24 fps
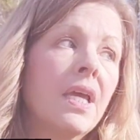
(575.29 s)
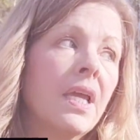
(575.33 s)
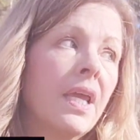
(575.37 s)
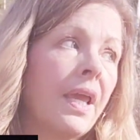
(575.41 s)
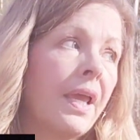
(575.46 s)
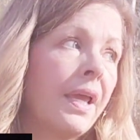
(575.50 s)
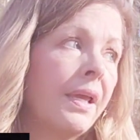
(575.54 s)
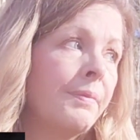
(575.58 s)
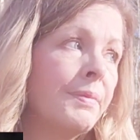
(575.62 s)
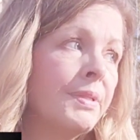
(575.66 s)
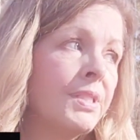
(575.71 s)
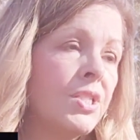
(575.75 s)

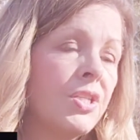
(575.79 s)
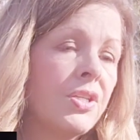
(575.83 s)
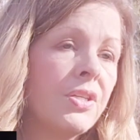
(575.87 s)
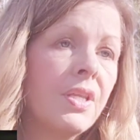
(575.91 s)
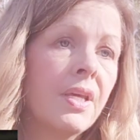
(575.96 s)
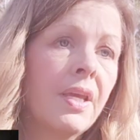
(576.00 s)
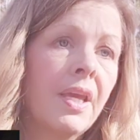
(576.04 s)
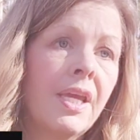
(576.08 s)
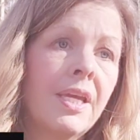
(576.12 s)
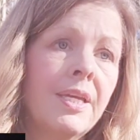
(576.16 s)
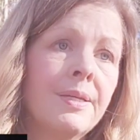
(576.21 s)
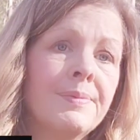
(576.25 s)
came into
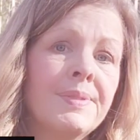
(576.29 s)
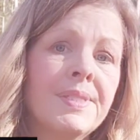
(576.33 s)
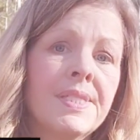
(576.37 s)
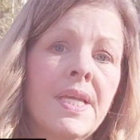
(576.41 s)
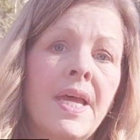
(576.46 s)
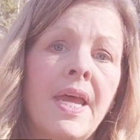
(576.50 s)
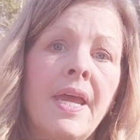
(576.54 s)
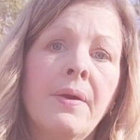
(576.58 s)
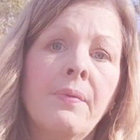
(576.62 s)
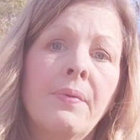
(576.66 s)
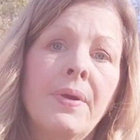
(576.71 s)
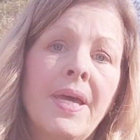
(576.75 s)
the
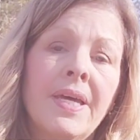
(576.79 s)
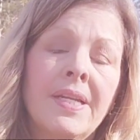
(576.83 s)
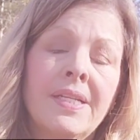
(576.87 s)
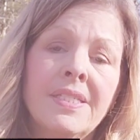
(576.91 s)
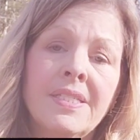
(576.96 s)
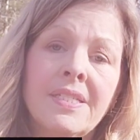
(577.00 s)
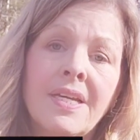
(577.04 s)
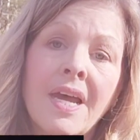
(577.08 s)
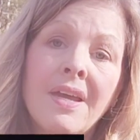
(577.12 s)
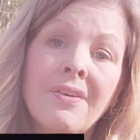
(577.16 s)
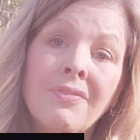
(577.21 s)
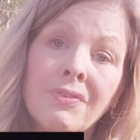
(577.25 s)
campsite. We had a
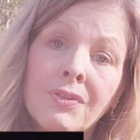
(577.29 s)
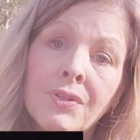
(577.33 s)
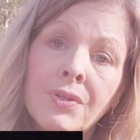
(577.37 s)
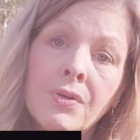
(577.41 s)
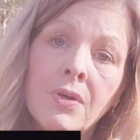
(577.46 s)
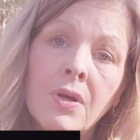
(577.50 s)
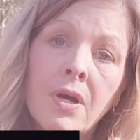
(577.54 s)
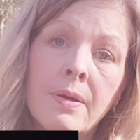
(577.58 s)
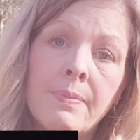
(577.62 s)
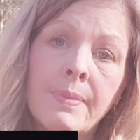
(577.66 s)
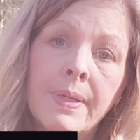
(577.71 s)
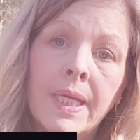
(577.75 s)

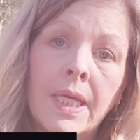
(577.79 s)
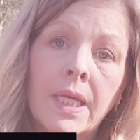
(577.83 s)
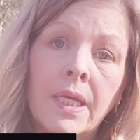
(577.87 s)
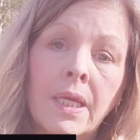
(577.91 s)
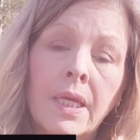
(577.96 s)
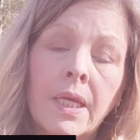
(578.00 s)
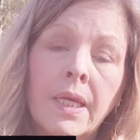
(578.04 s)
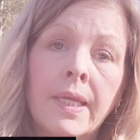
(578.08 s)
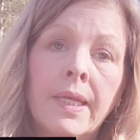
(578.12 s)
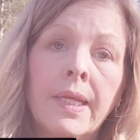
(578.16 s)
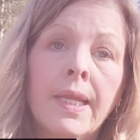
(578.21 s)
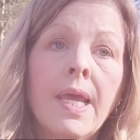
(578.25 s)
typhoon coming
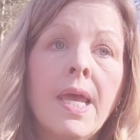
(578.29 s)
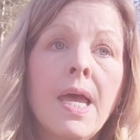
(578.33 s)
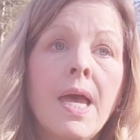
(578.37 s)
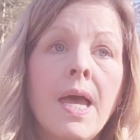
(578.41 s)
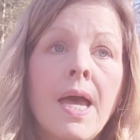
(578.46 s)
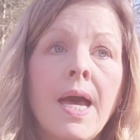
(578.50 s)
in.